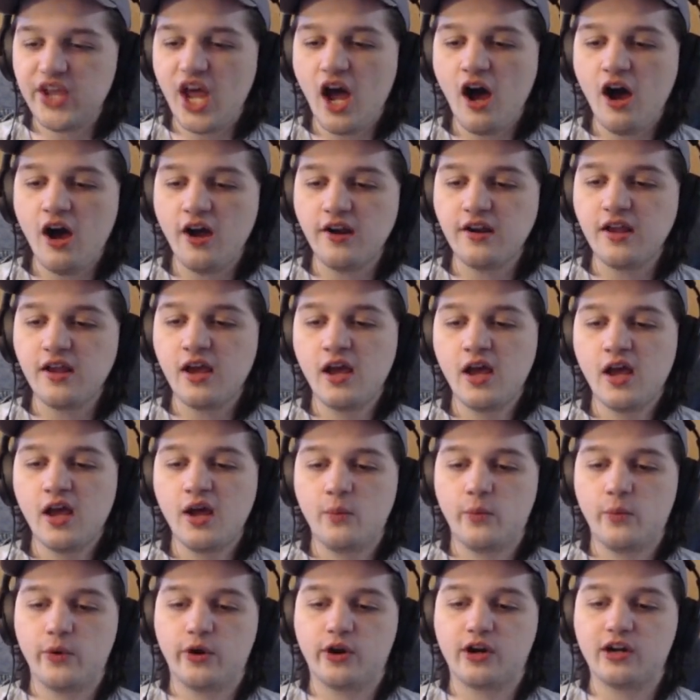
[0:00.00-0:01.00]
on,
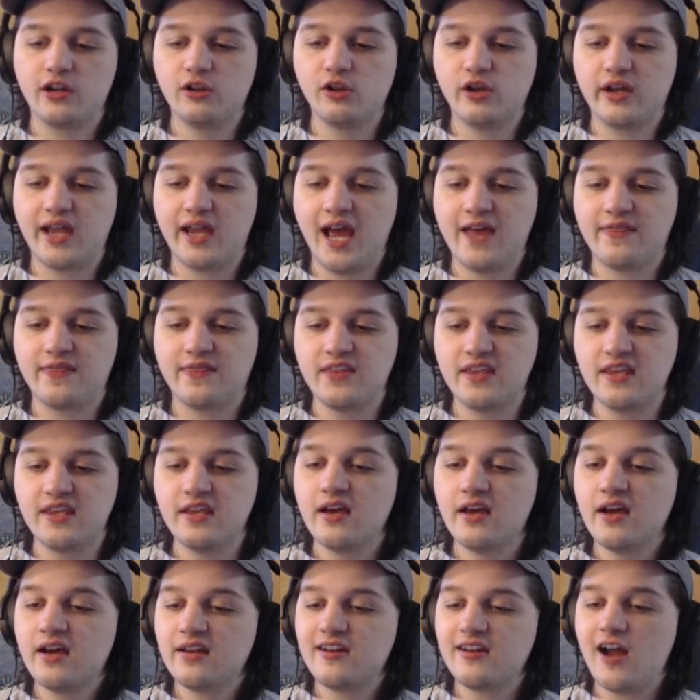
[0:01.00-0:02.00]
we are going to look at
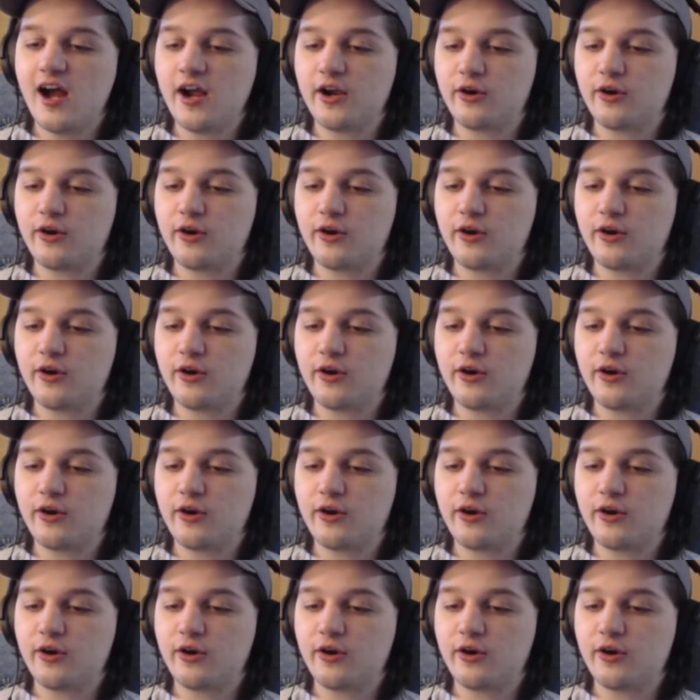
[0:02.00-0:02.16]
the not